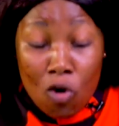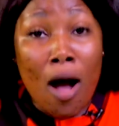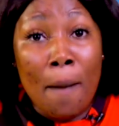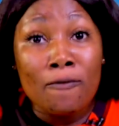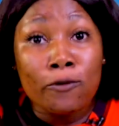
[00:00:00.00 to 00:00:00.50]
go
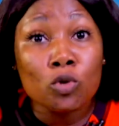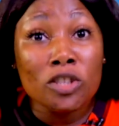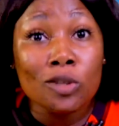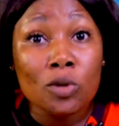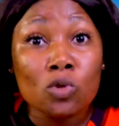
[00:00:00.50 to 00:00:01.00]
happen for
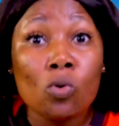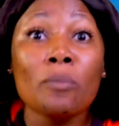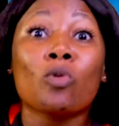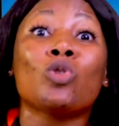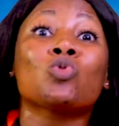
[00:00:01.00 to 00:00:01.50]

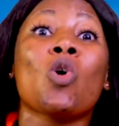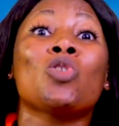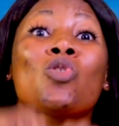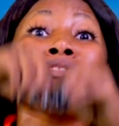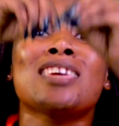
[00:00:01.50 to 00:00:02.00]
2021 because
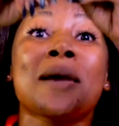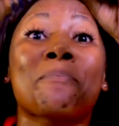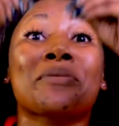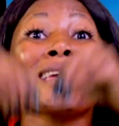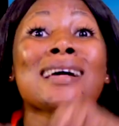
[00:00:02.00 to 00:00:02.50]
God don't hear
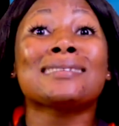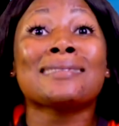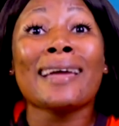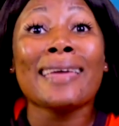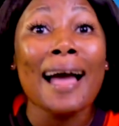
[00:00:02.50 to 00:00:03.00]
prayers
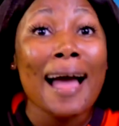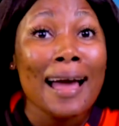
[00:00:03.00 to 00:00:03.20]
tire.